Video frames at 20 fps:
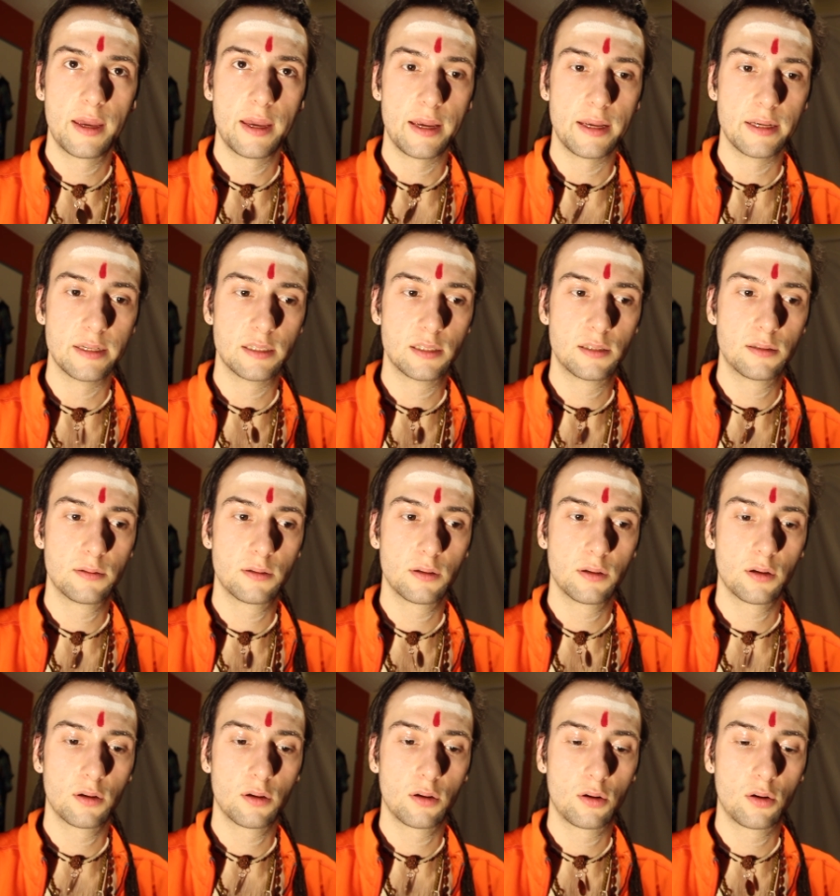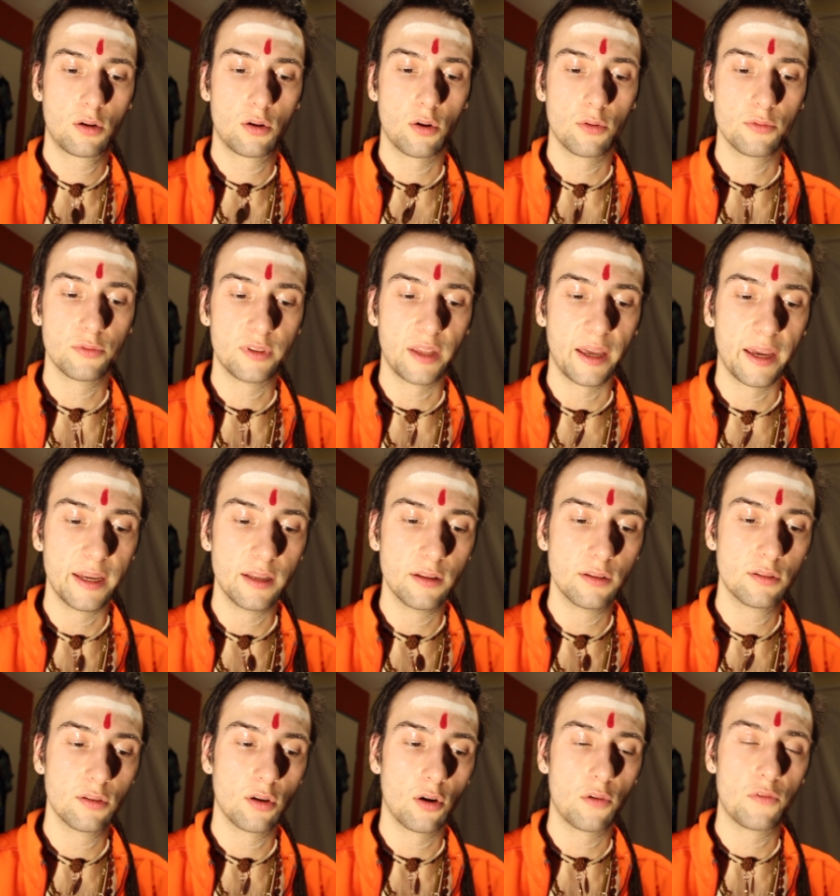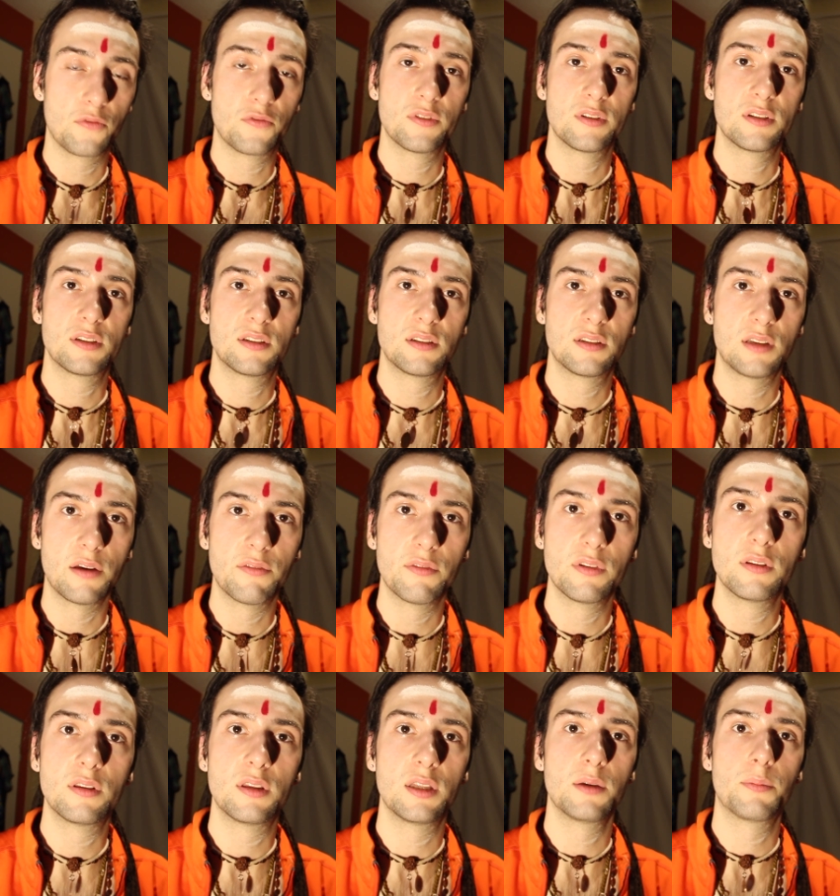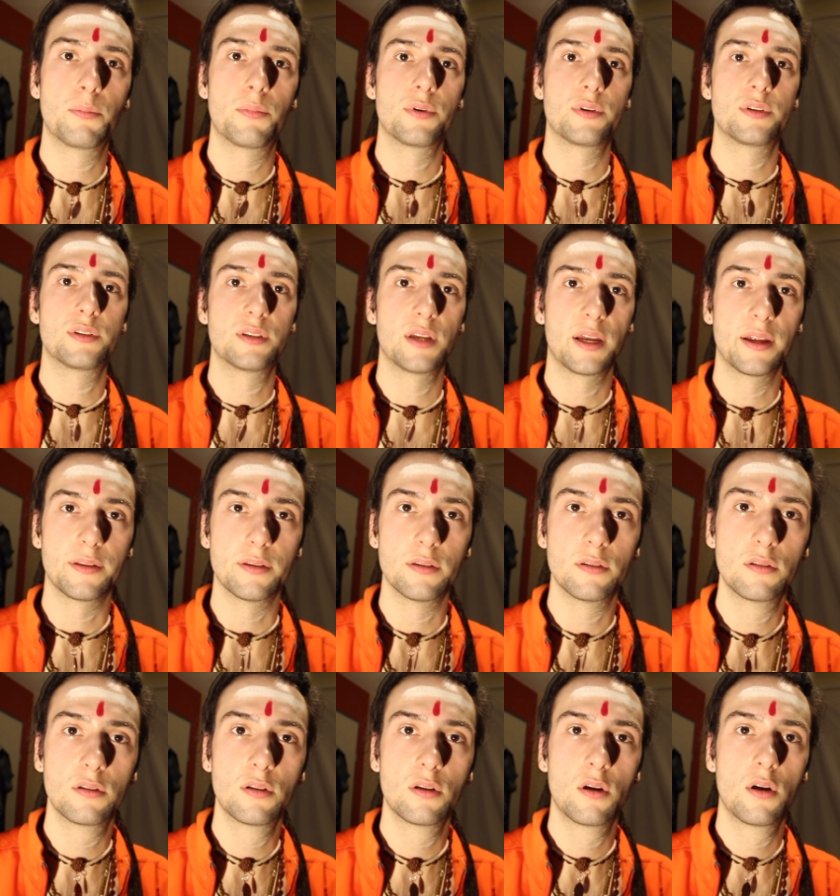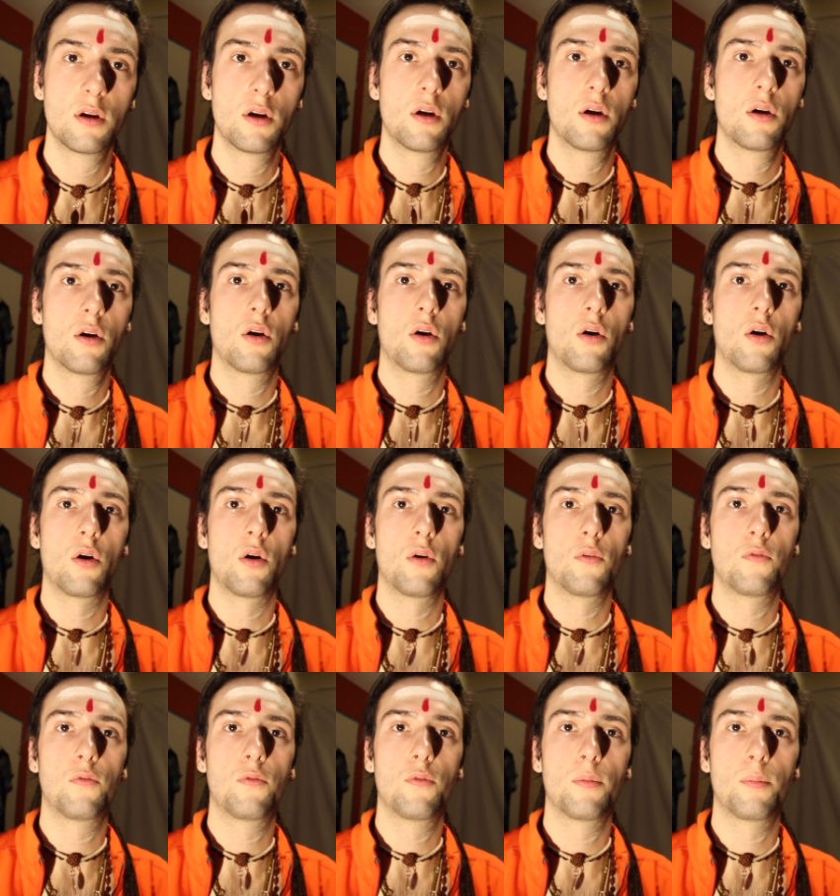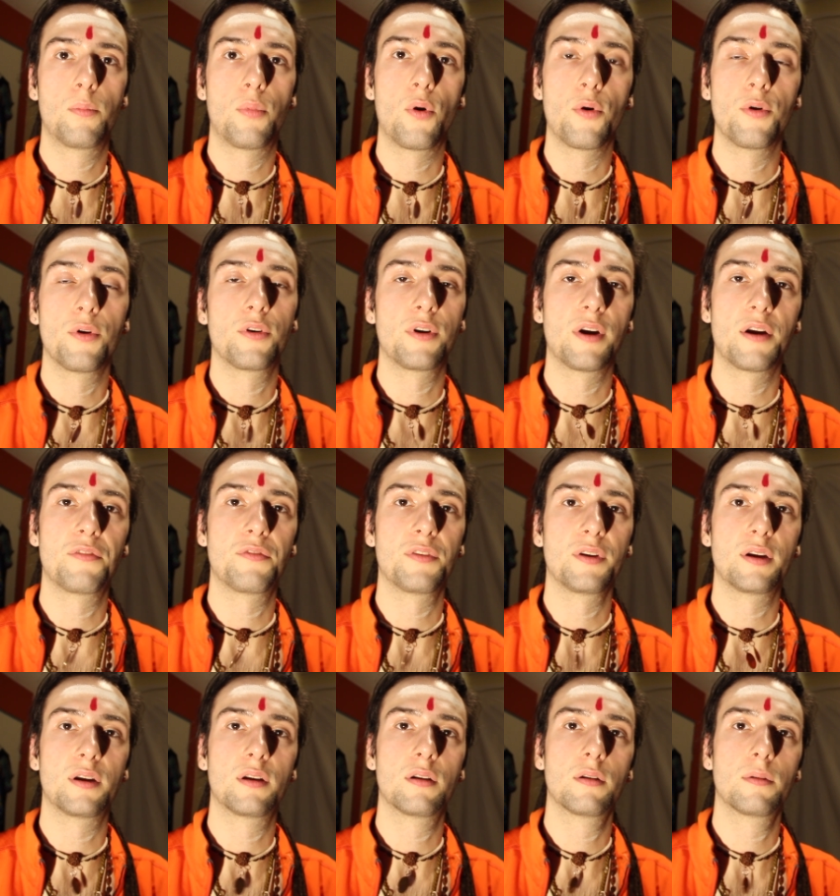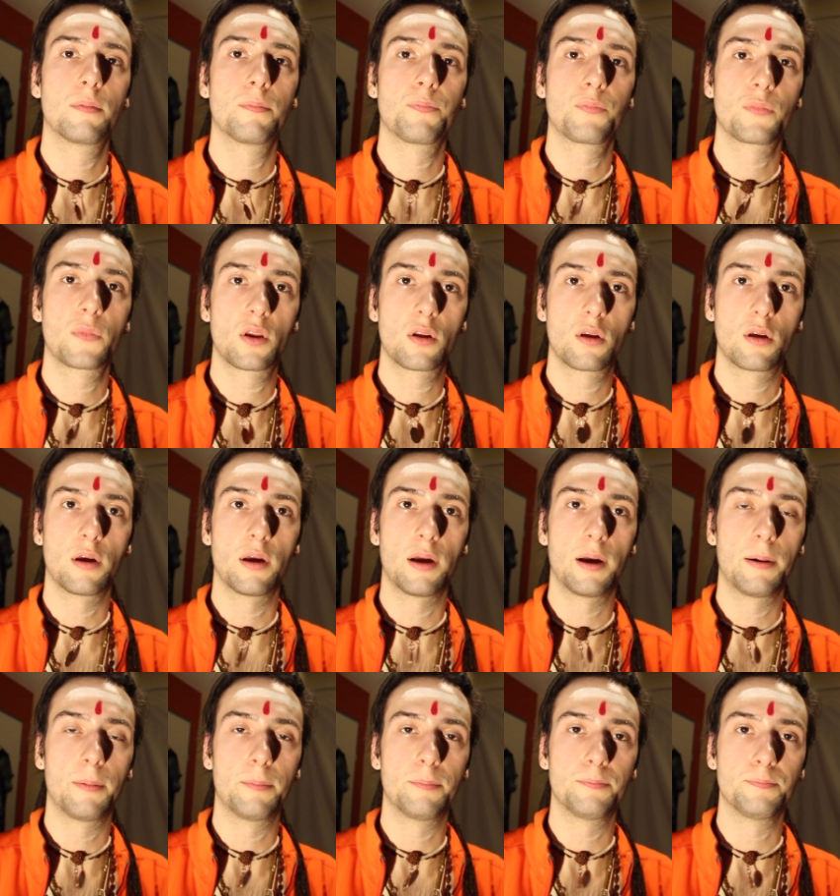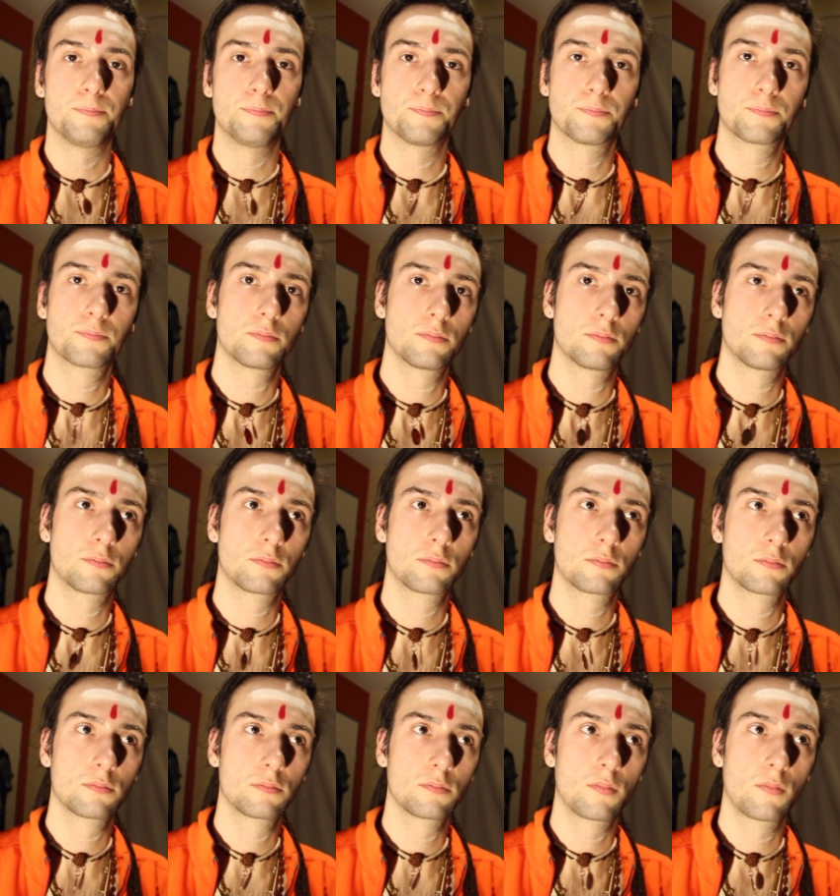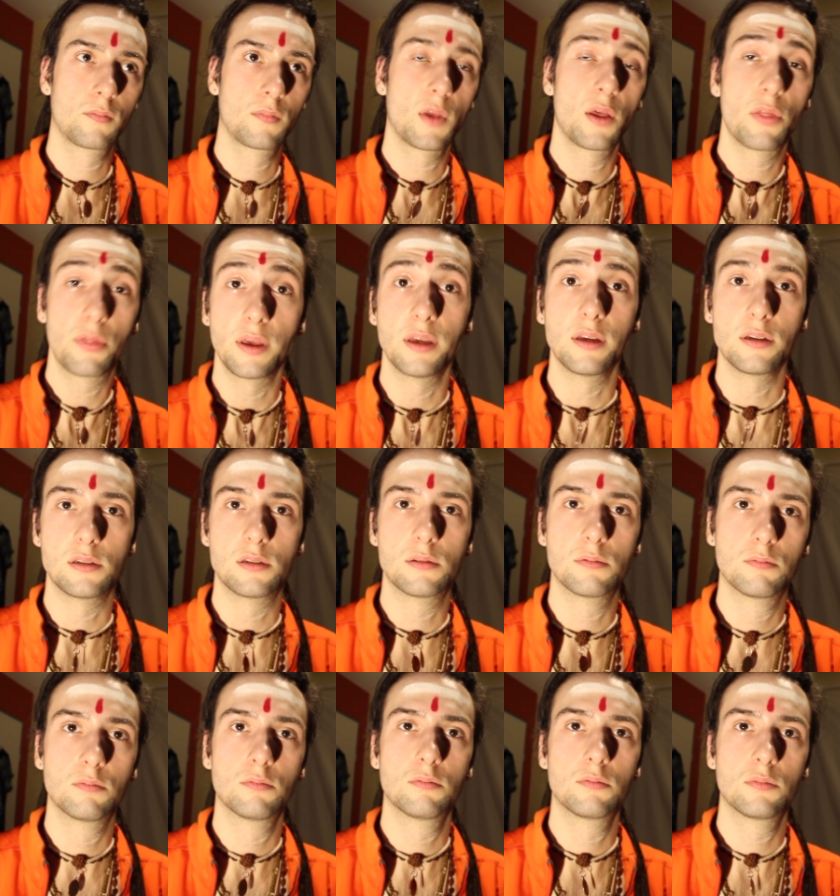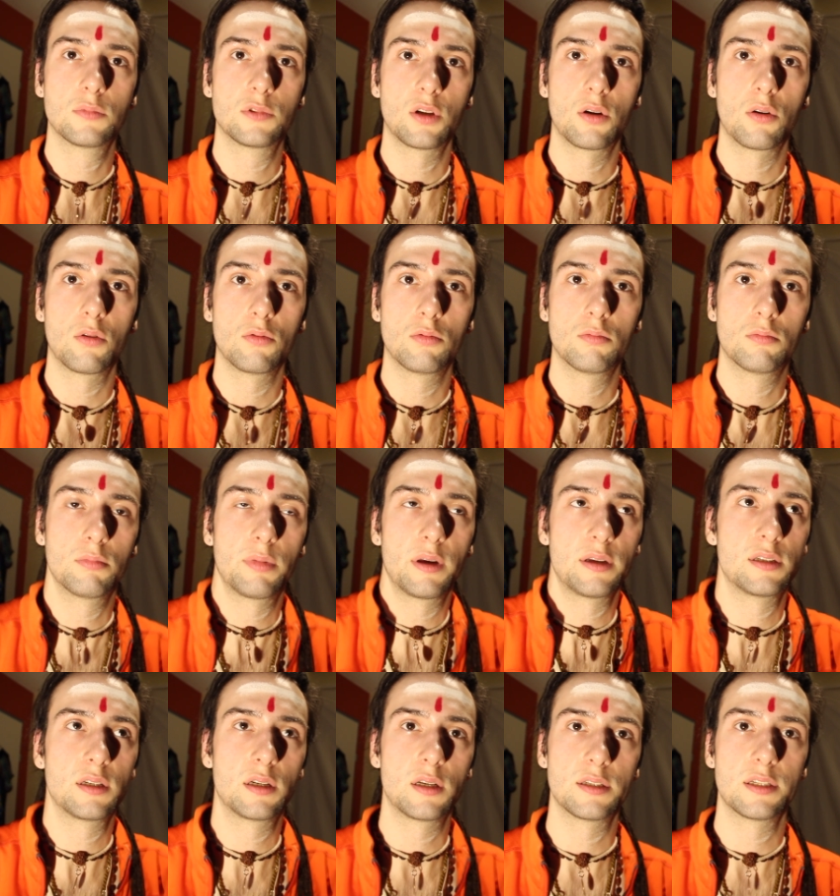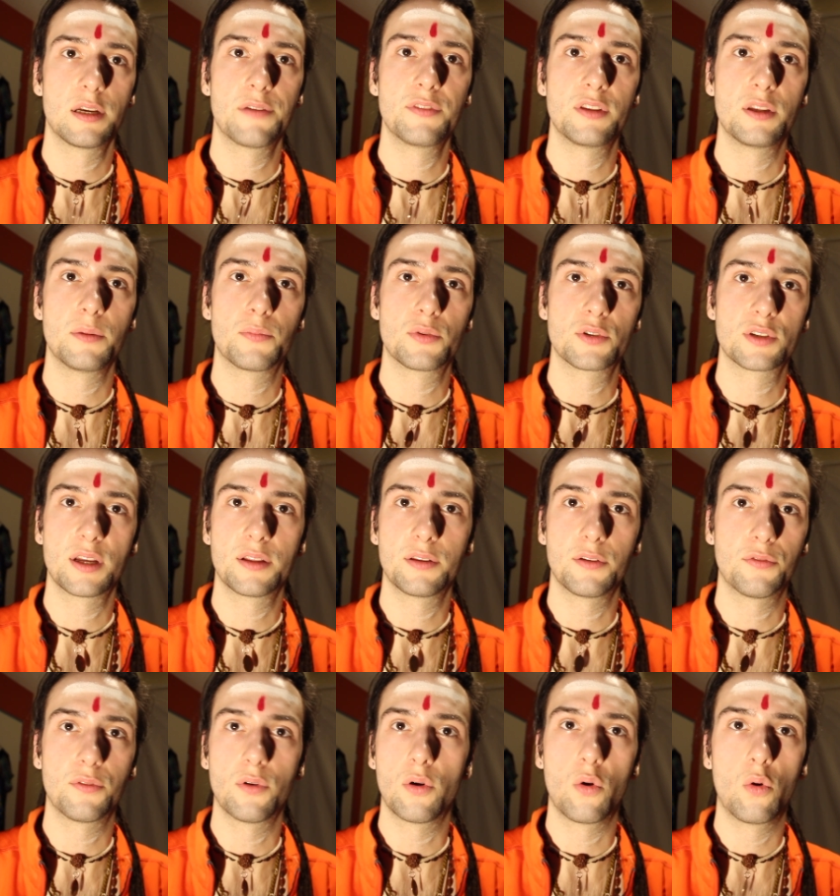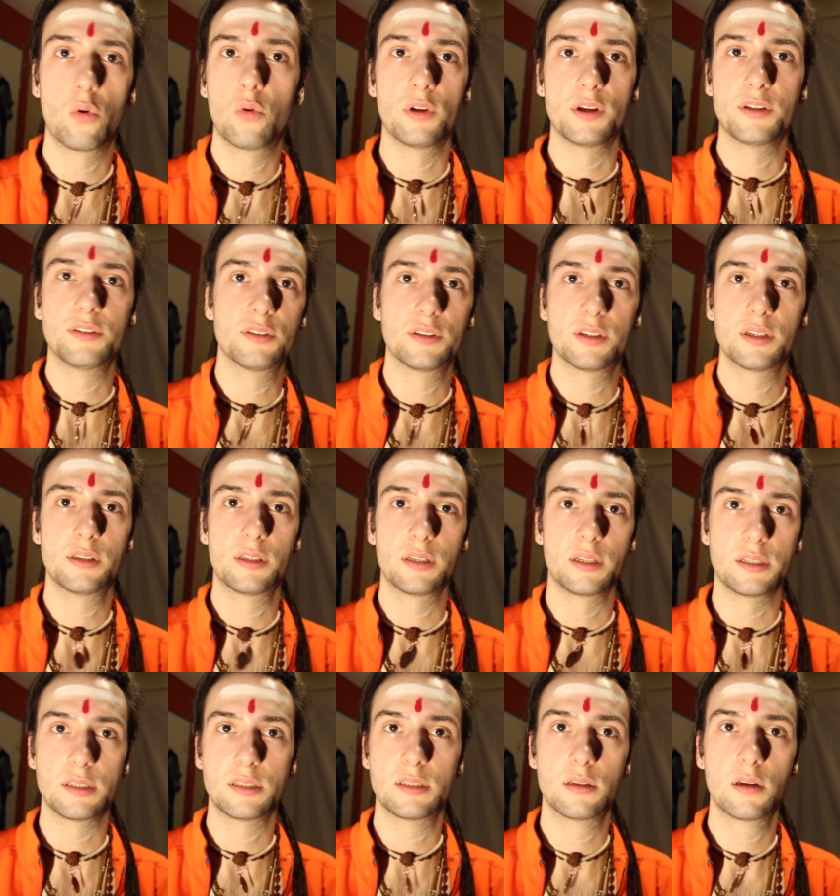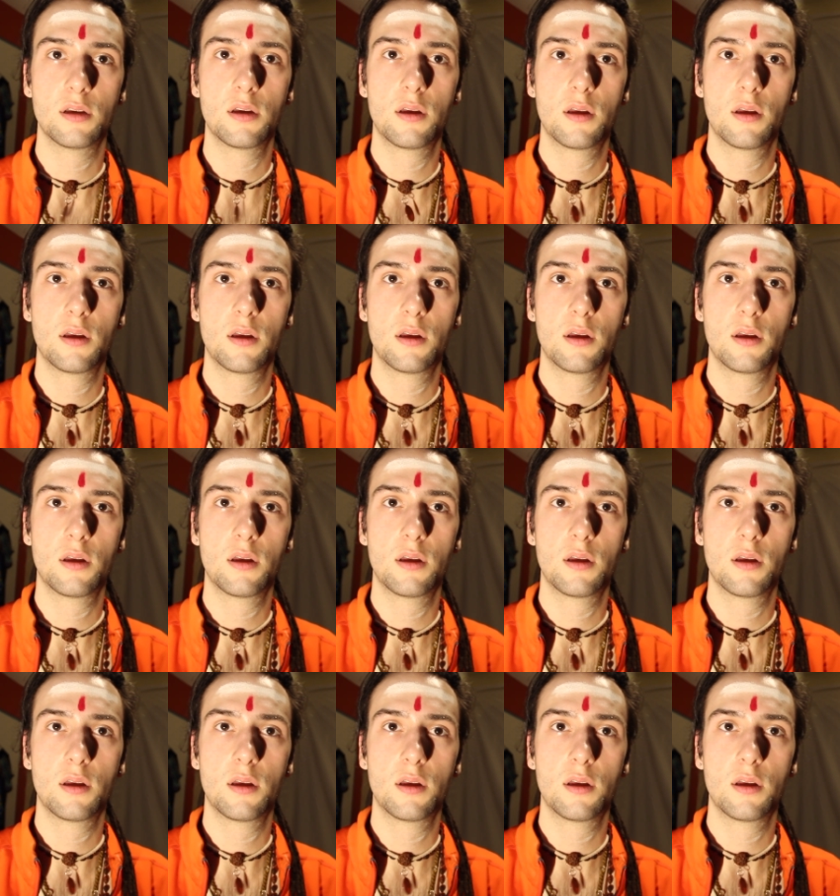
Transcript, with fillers: is contained of 70% of pornographic um, things. So basically, 70% of the whole internet is